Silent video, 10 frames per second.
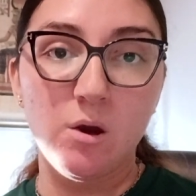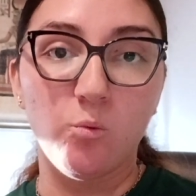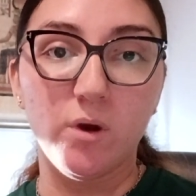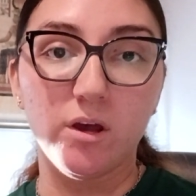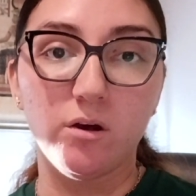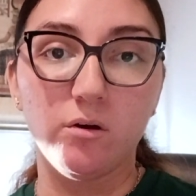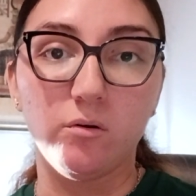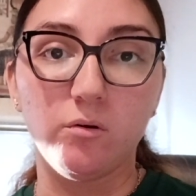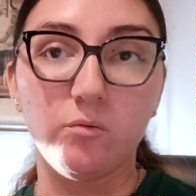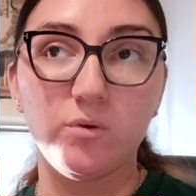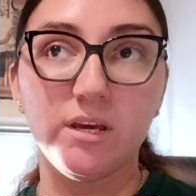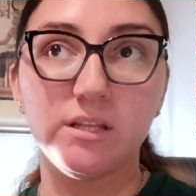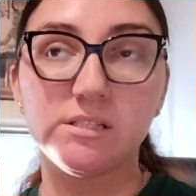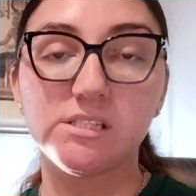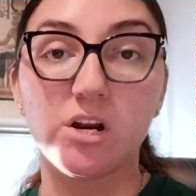Well,
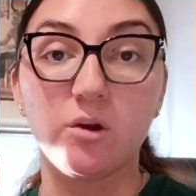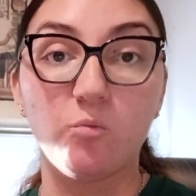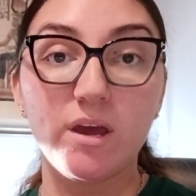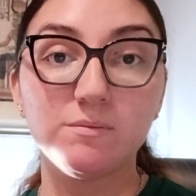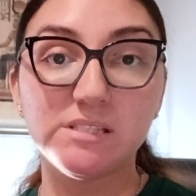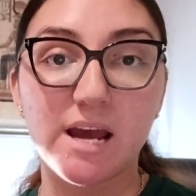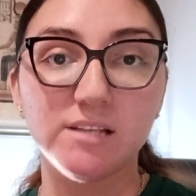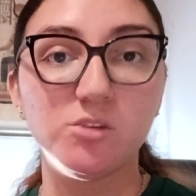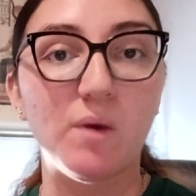with certain websites,